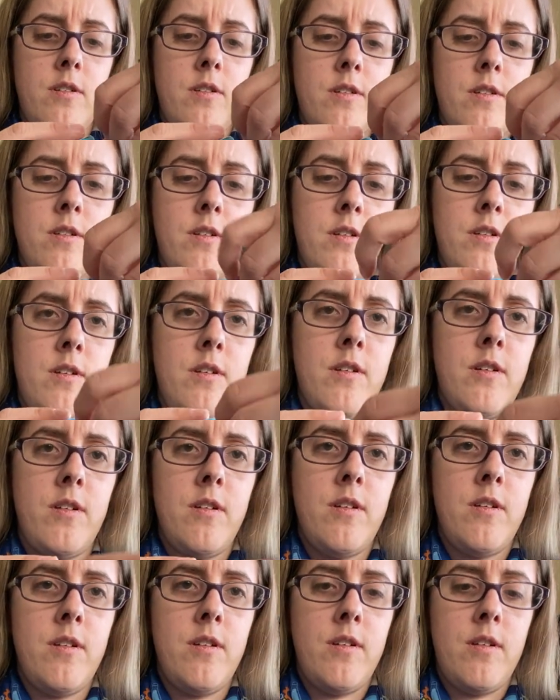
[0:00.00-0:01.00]

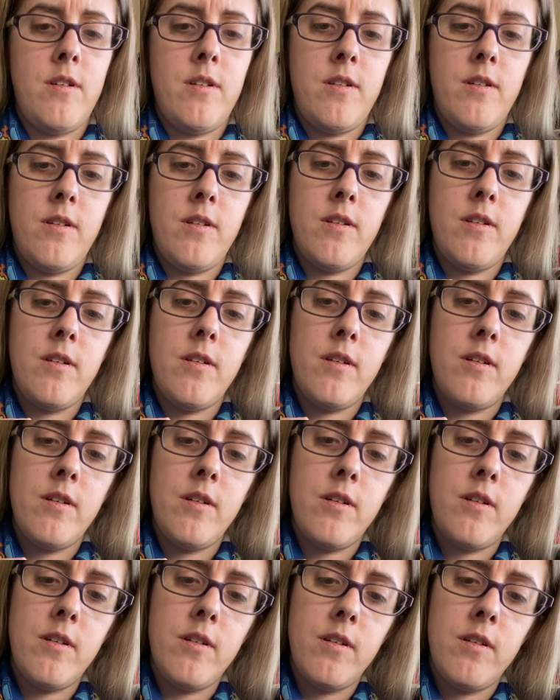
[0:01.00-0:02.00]

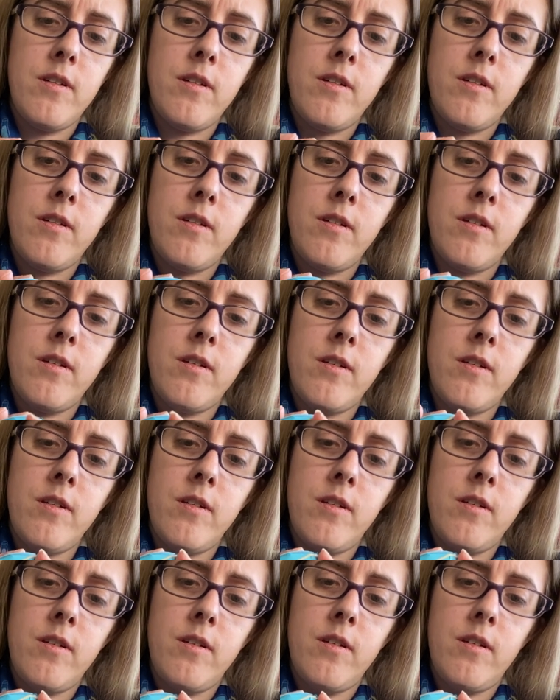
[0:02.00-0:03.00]

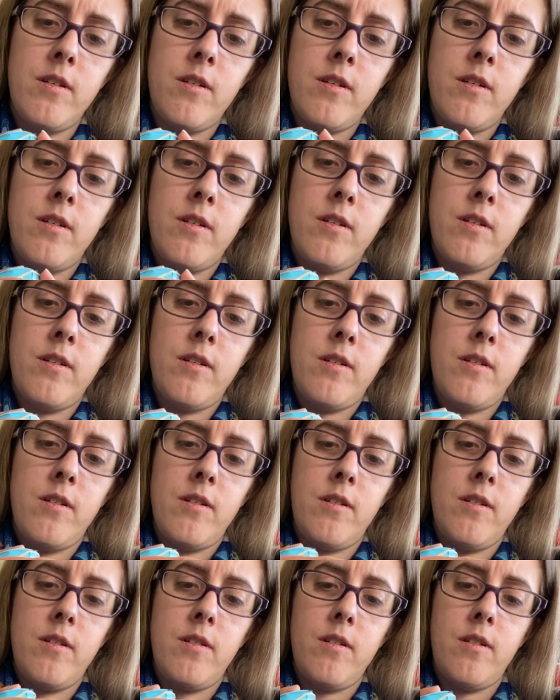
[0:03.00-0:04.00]

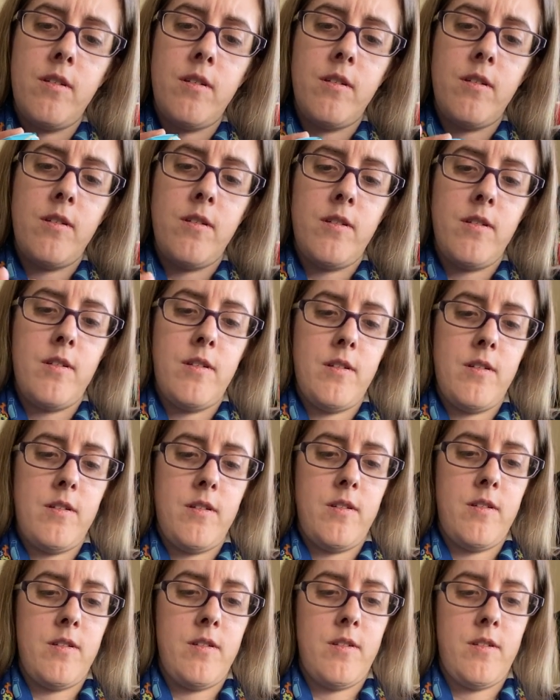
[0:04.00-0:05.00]

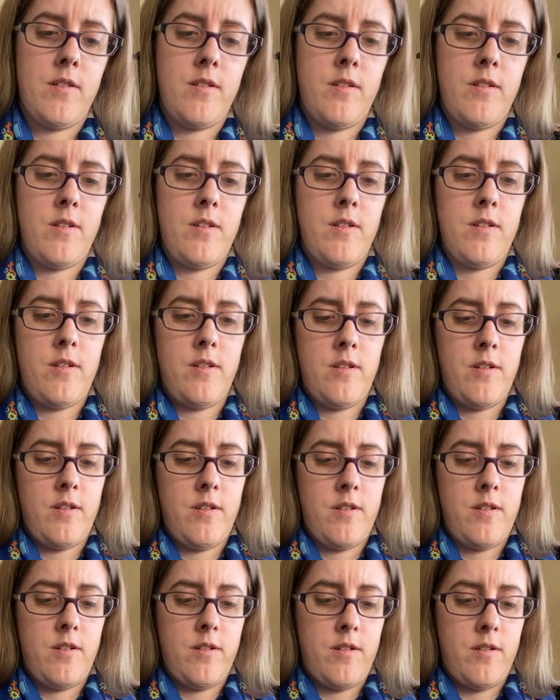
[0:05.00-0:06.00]

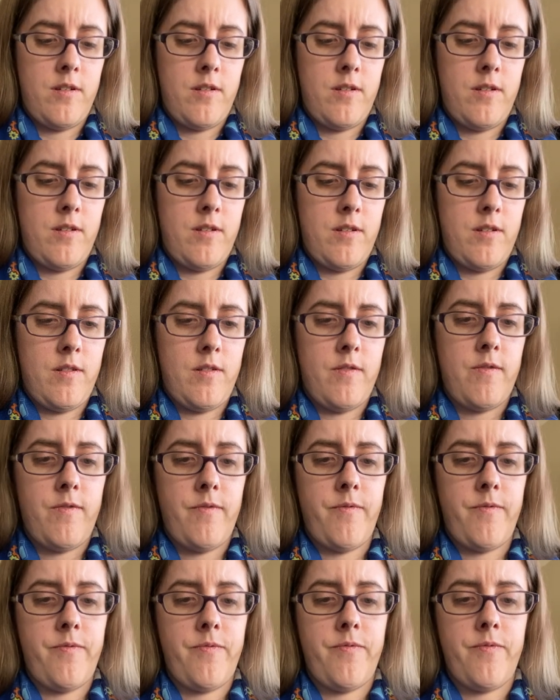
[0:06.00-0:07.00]

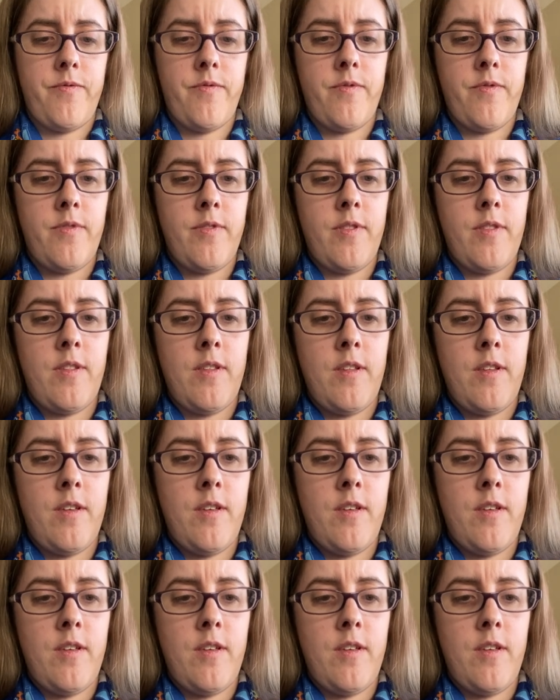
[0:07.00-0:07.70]
Nobody speaks.